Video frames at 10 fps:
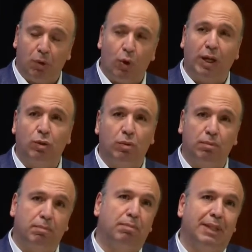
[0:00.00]

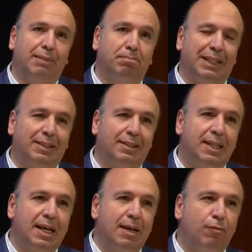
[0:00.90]
but
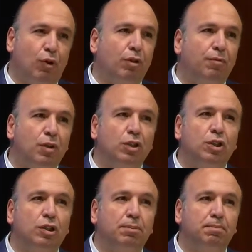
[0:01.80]
for the
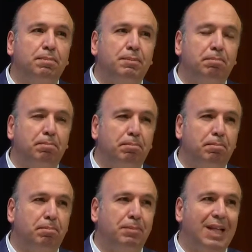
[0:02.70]
first
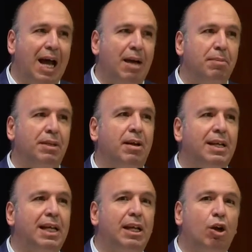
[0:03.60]
time in a
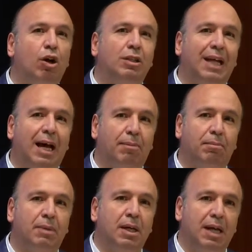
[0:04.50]
really long
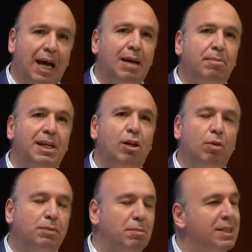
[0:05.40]
time, I am really
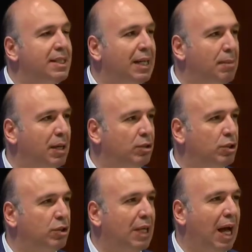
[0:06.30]
optimistic
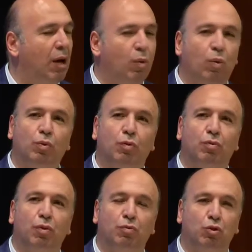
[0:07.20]
about how
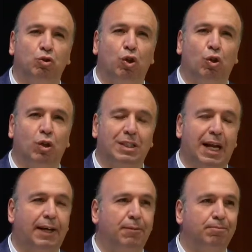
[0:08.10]
the future looks
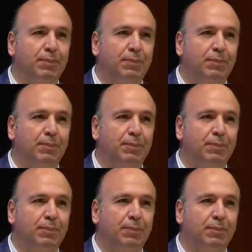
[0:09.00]
like.